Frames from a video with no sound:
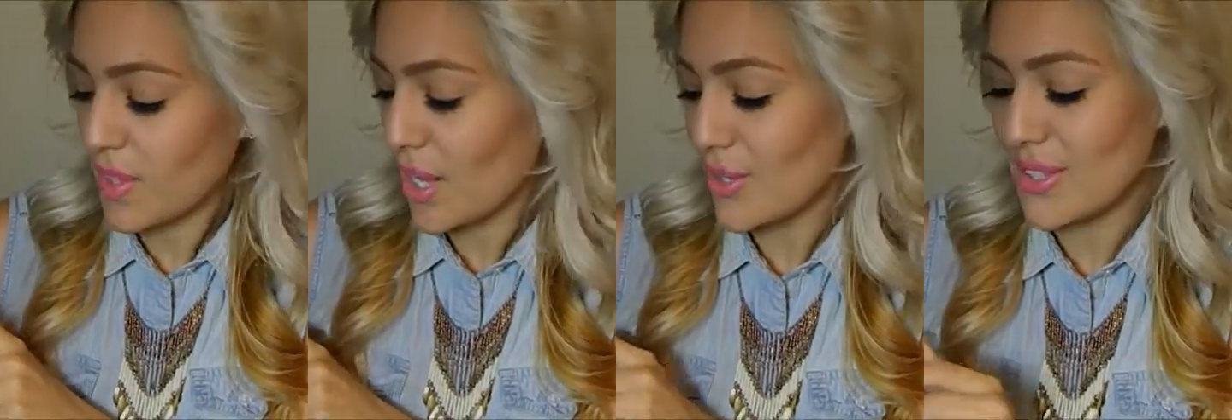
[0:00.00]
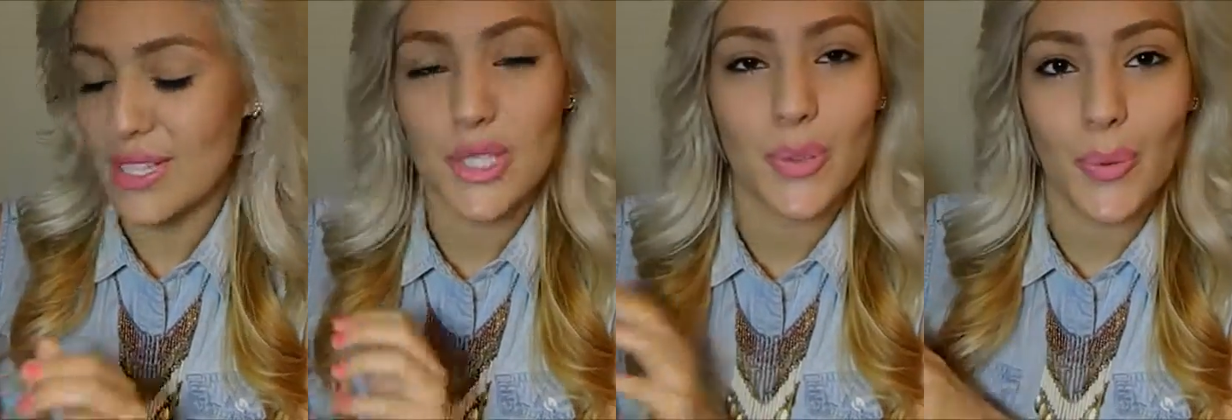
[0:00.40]
I use
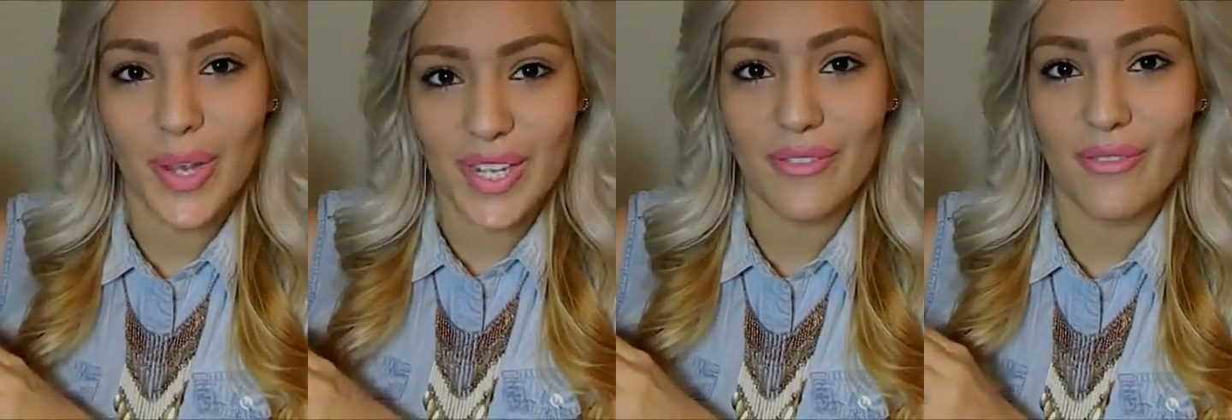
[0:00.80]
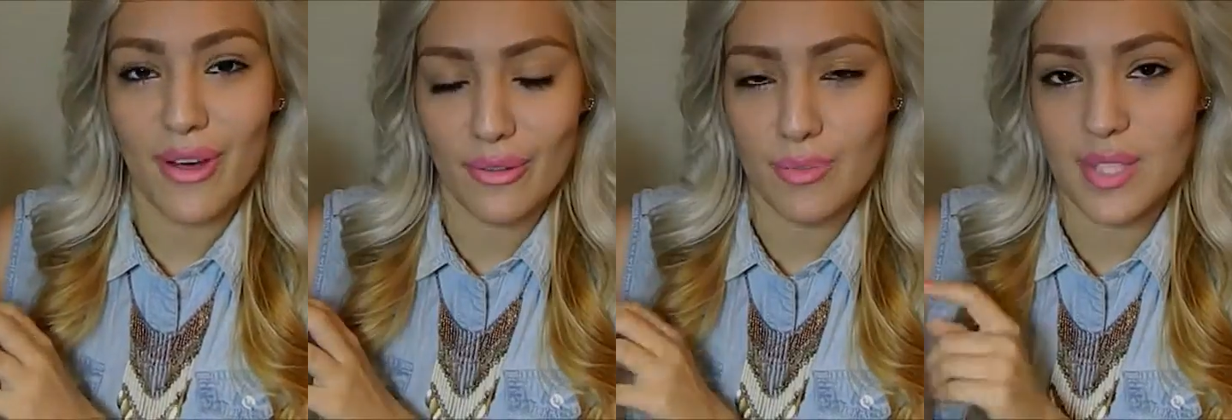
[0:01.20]
a 20
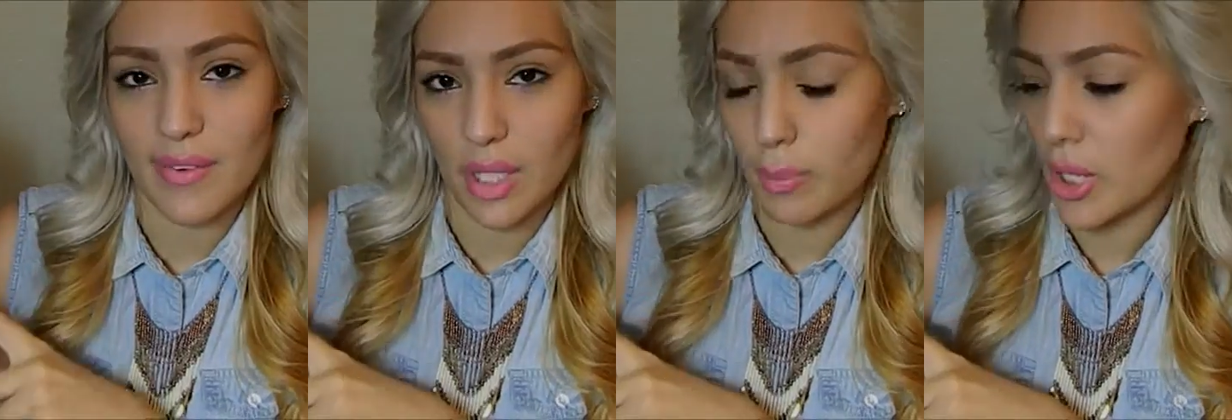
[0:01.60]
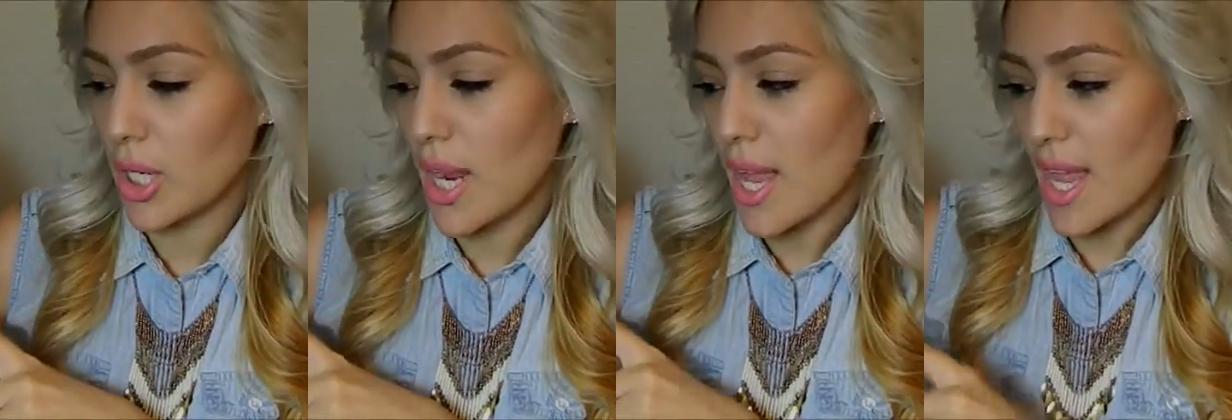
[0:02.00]
volume
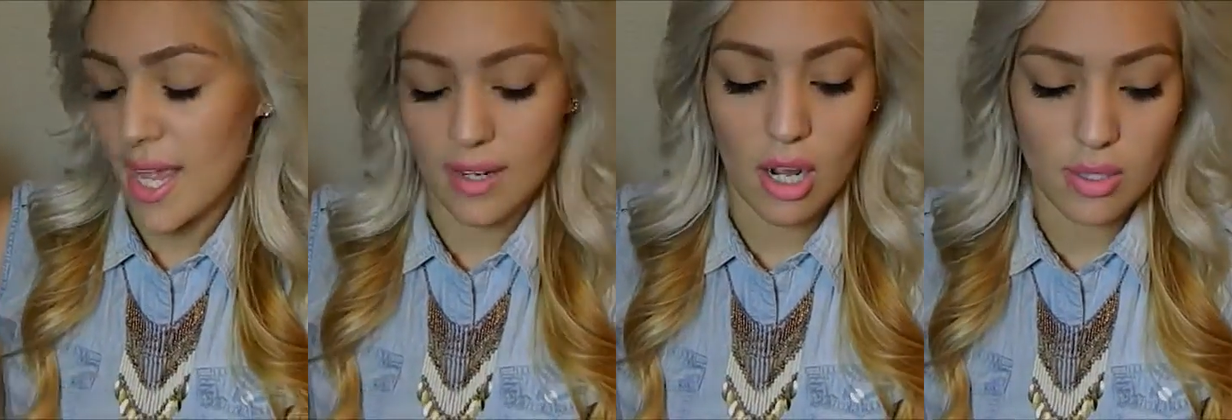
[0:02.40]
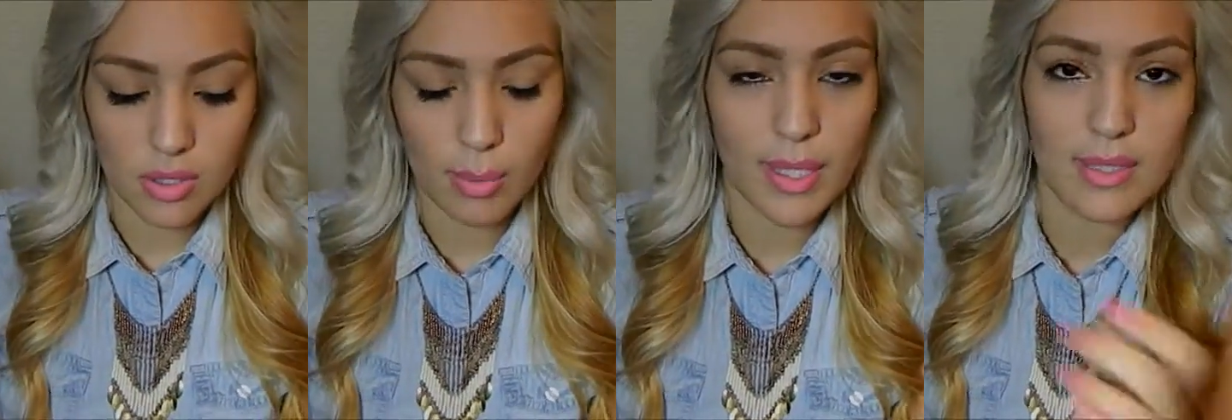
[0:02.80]
developer, and
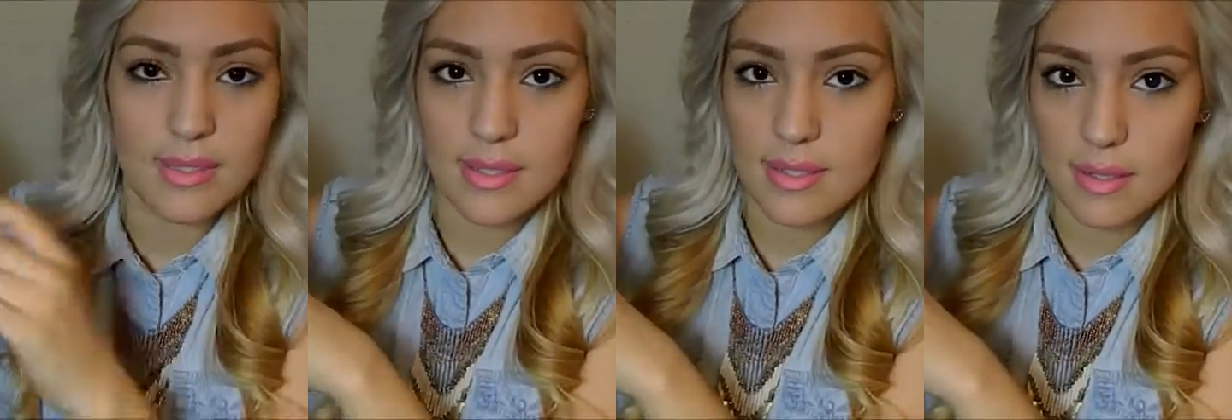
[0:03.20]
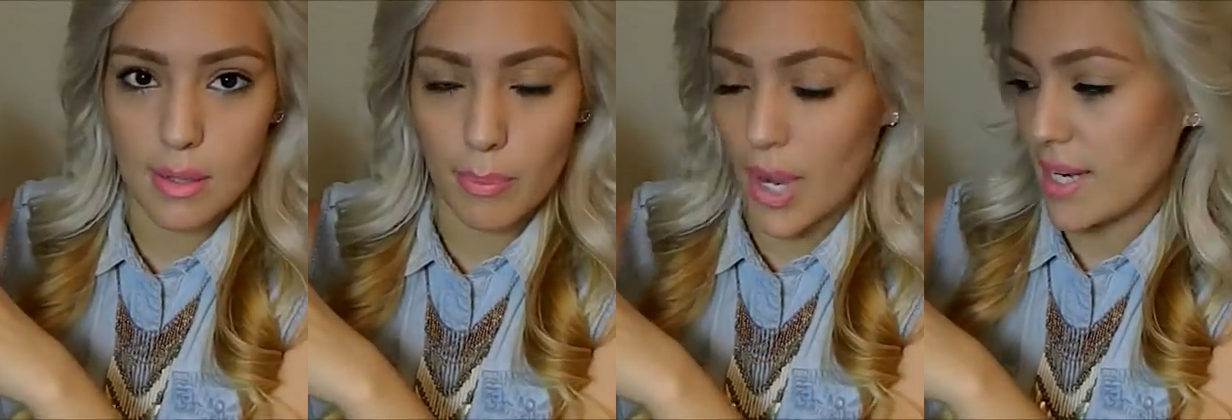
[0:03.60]
also by
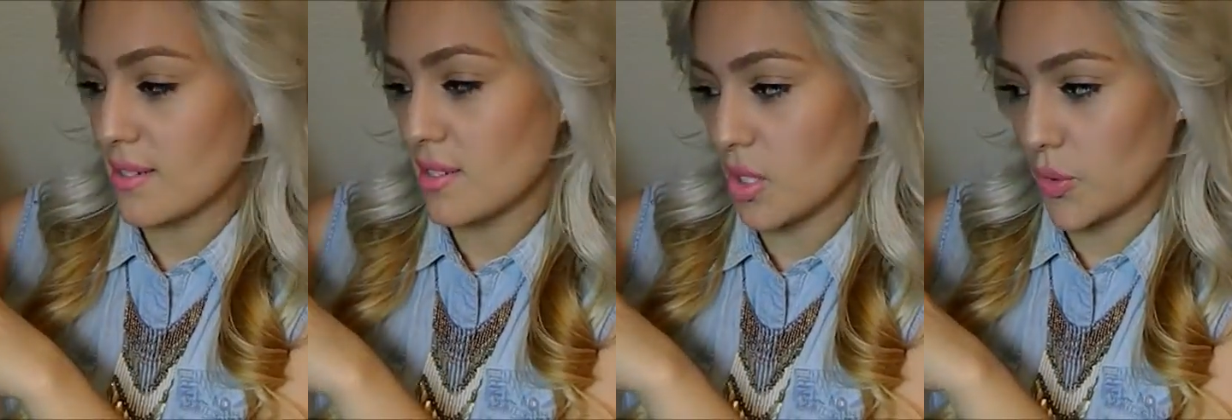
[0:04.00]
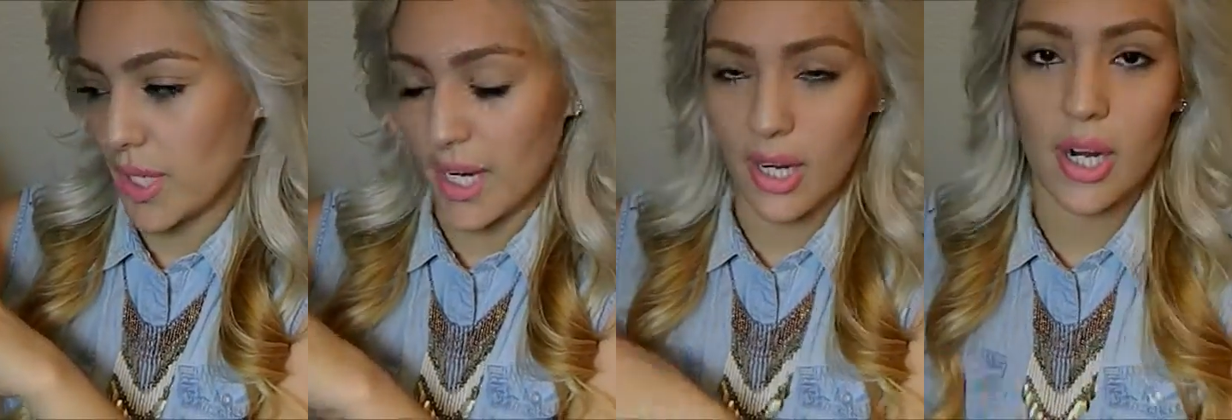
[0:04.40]
the brand Salon
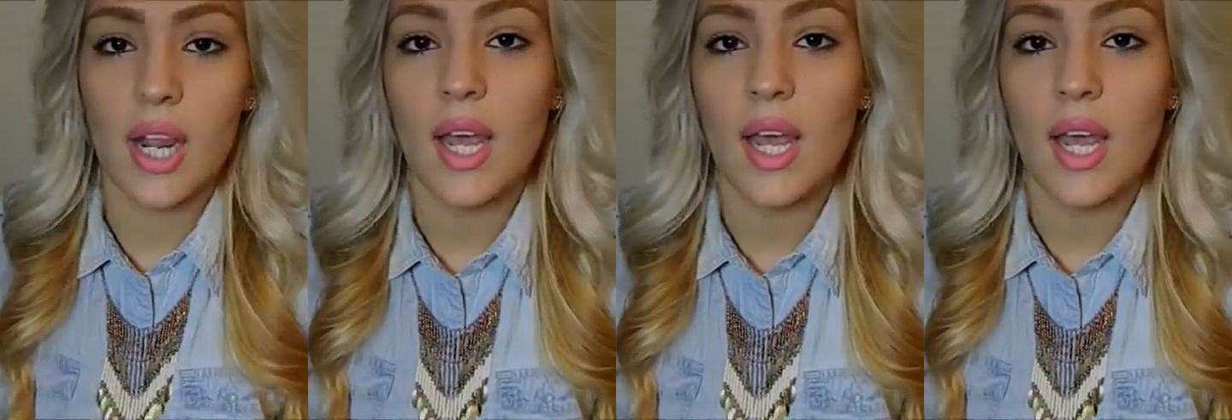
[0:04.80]
Care.